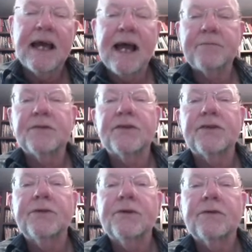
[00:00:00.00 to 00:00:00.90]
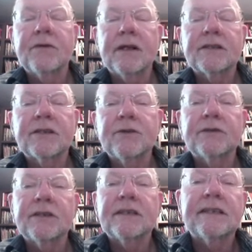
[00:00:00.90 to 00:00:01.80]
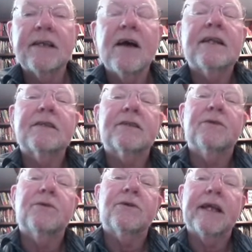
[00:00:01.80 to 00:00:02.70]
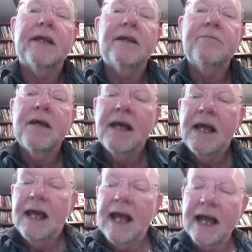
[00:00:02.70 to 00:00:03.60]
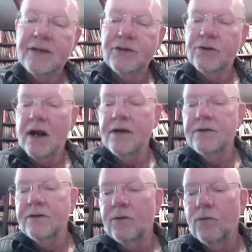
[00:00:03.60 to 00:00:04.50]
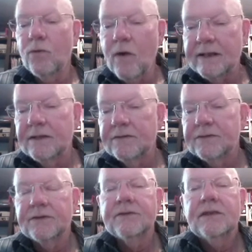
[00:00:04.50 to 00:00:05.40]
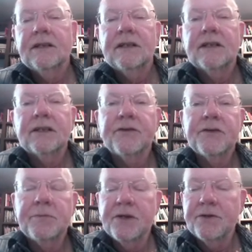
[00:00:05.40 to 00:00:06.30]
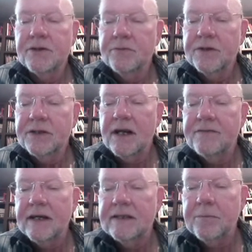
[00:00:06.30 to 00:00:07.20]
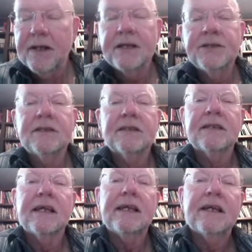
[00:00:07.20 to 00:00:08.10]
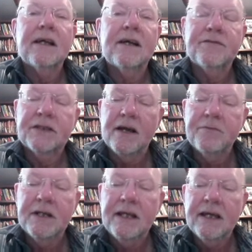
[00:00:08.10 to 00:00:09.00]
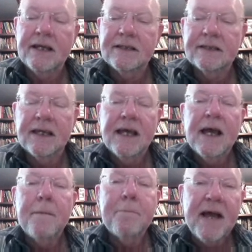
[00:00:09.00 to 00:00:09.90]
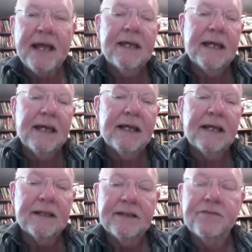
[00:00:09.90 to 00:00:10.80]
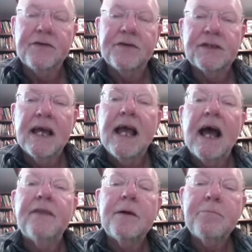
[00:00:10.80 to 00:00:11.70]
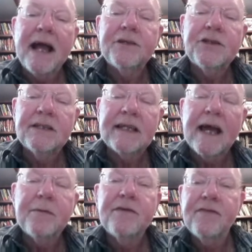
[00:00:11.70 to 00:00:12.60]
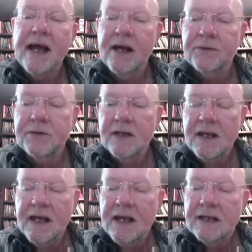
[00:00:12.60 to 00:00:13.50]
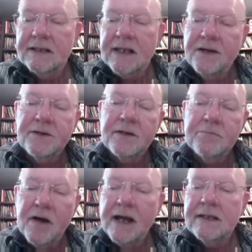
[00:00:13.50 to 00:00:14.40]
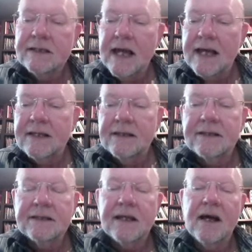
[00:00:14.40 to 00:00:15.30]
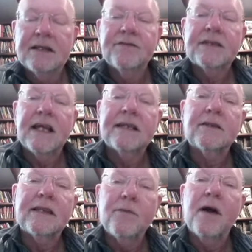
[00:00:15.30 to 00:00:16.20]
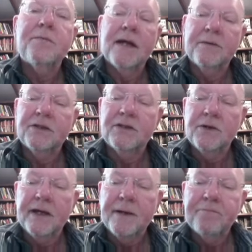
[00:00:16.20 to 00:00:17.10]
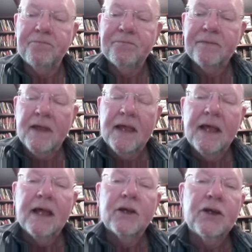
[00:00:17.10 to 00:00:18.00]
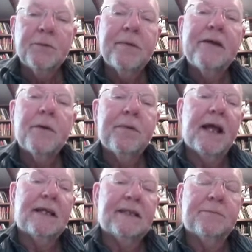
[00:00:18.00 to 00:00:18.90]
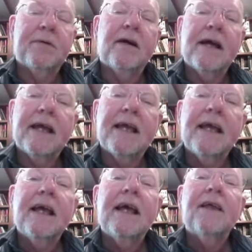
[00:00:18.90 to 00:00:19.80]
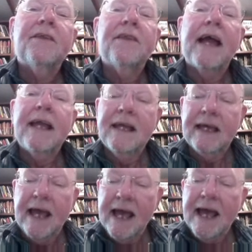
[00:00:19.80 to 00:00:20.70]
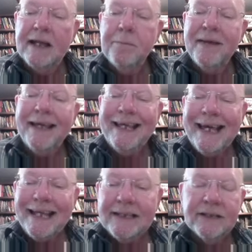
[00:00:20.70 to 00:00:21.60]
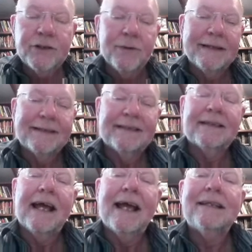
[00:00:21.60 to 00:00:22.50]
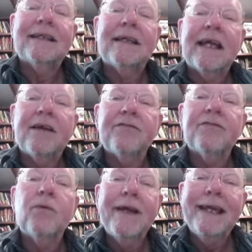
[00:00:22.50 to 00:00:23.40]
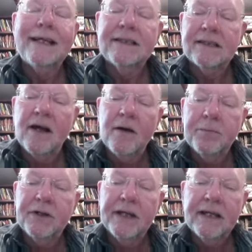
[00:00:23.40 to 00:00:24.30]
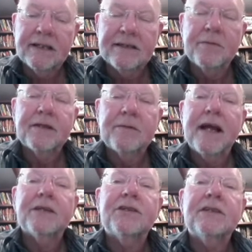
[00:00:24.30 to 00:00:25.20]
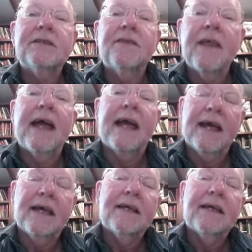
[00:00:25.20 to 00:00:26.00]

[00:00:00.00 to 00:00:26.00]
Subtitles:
happens through the design of the school curriculum and your own wonderful contribution, which I've had the pleasure to see over so many years, making a difference. And the matches can be found. So mindset that's kind of says they won't be able to do it could be replaced by they can begin to understand if we can start putting some of the matches there